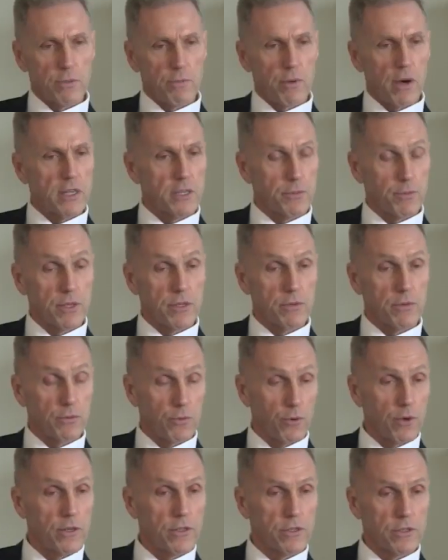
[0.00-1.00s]
the past, especially with
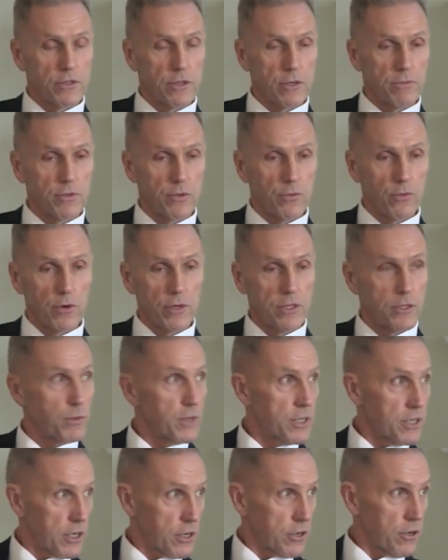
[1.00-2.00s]
Reuters and Thomson Reuters,
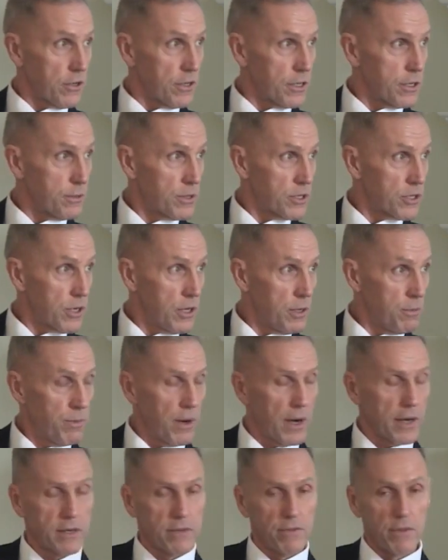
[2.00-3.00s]
where technology was a key
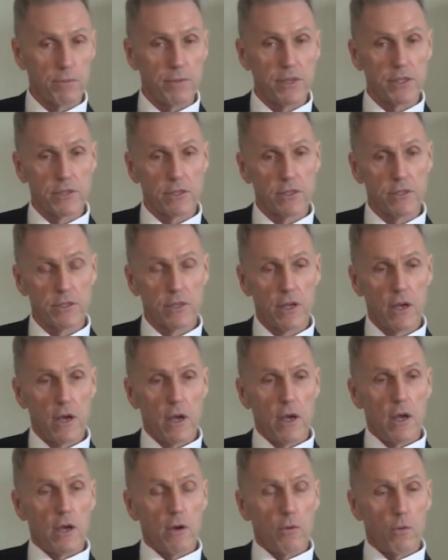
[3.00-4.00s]
part of the business,
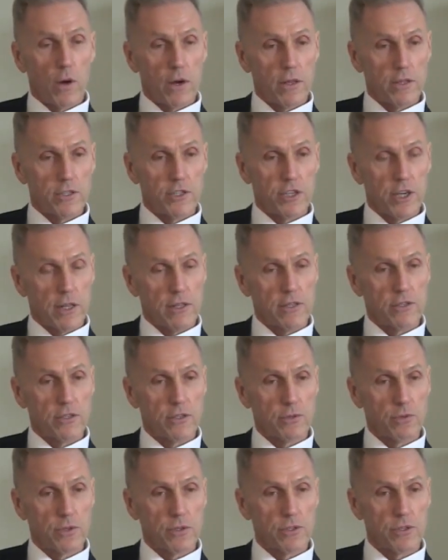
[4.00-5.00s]
one of the
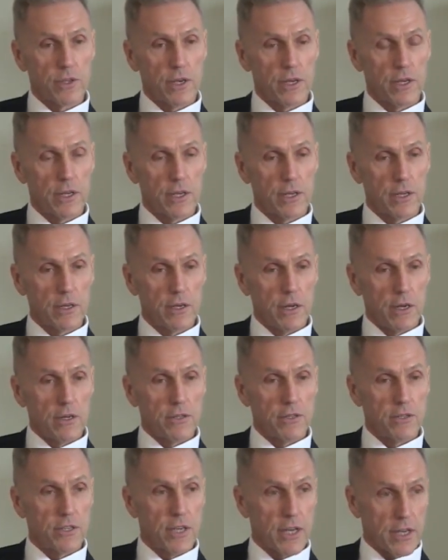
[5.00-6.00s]
challenges was getting
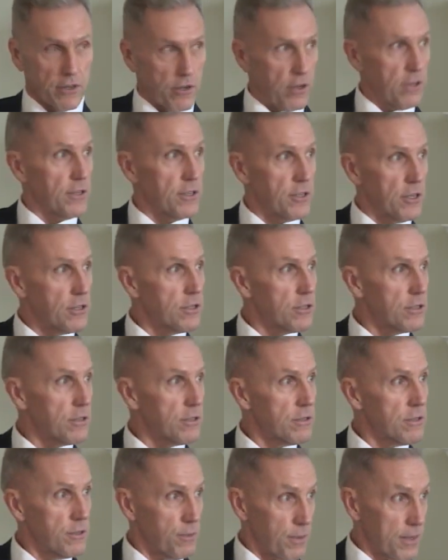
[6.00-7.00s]
the
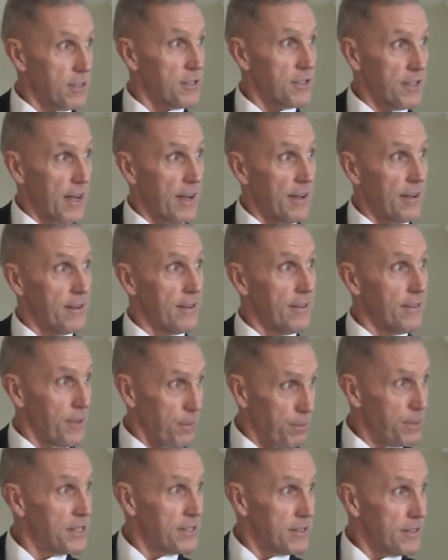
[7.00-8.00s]
technologists to understand
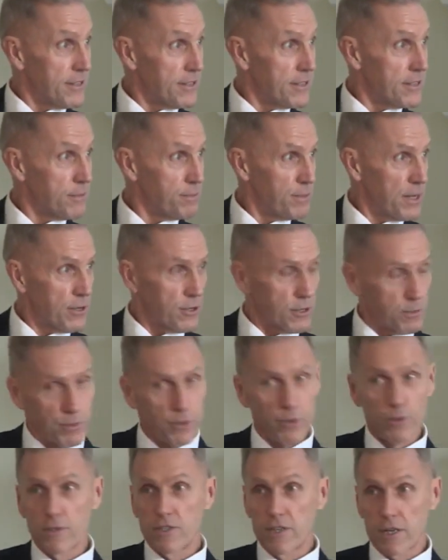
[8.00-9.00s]
the business, because
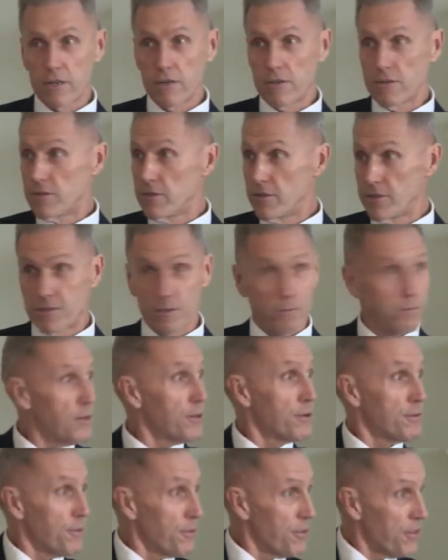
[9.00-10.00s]
pure technology is a
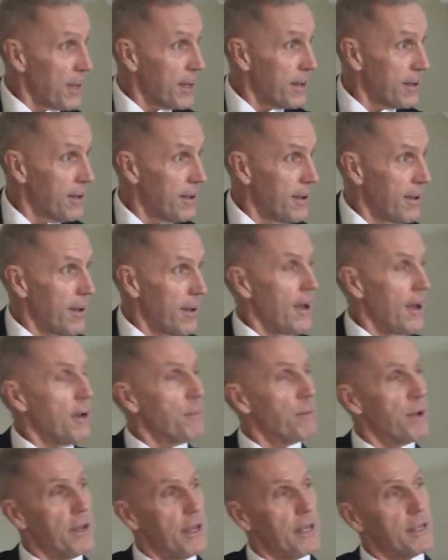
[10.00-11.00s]
beautiful thing,
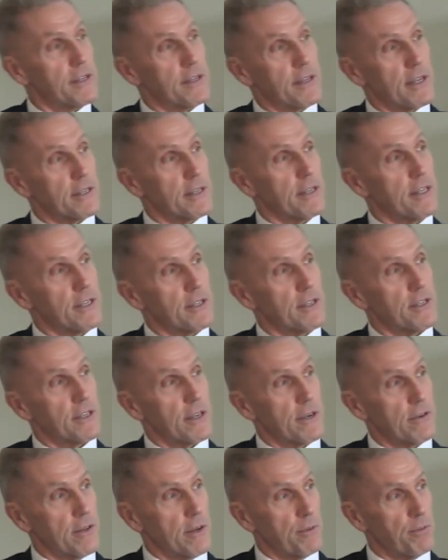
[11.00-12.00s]
but doesn't
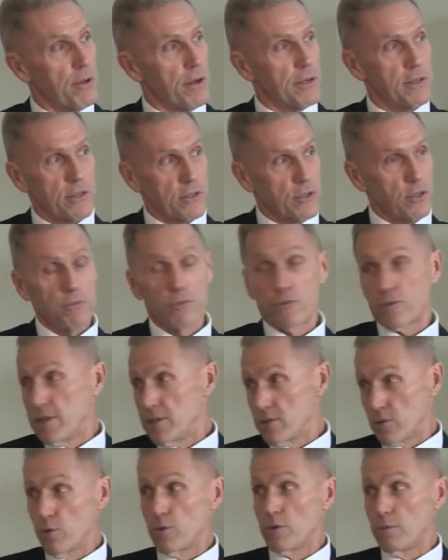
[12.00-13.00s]
necessarily apply to consumer
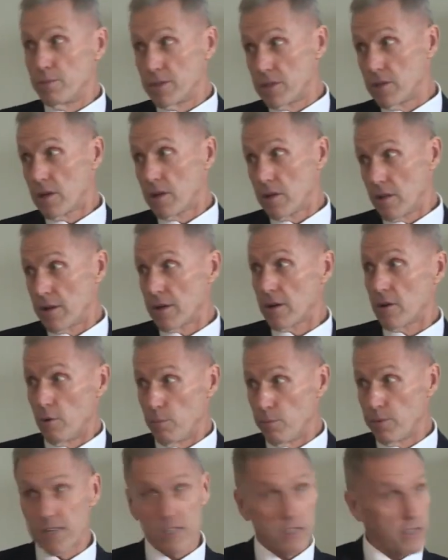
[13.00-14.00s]
trends or, in particular,
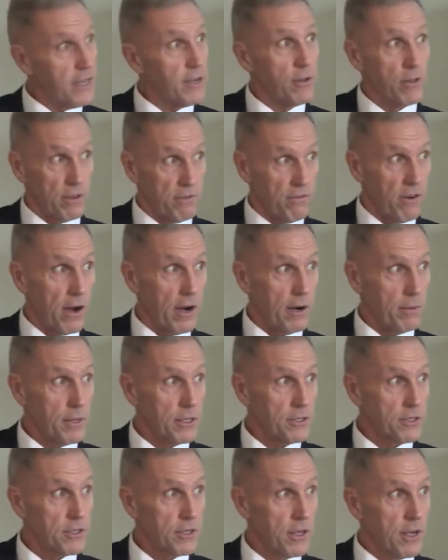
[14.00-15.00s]
complex legal
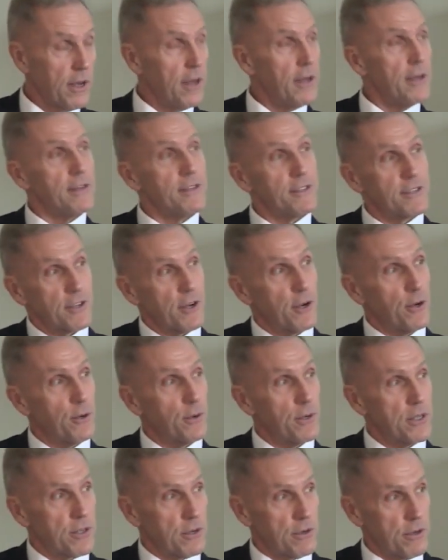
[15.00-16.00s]
environments.
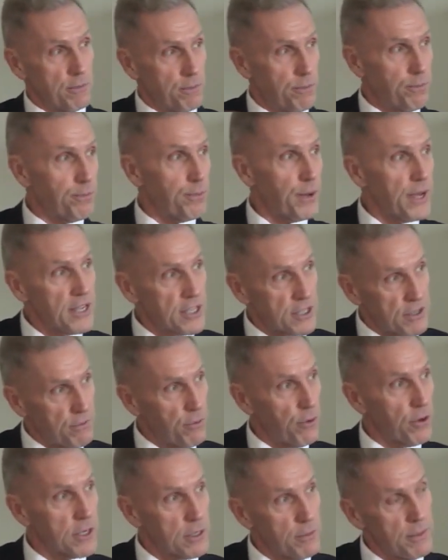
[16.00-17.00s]
So is there a piece of
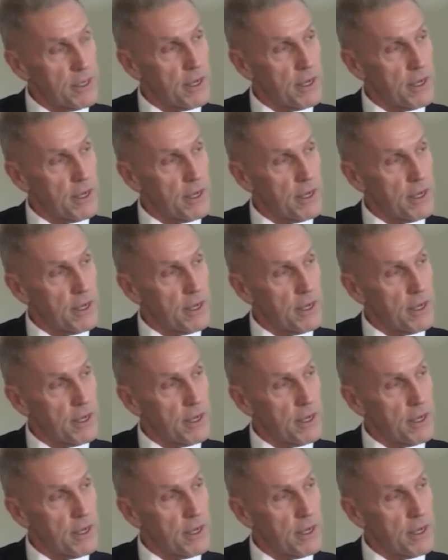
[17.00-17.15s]
work to be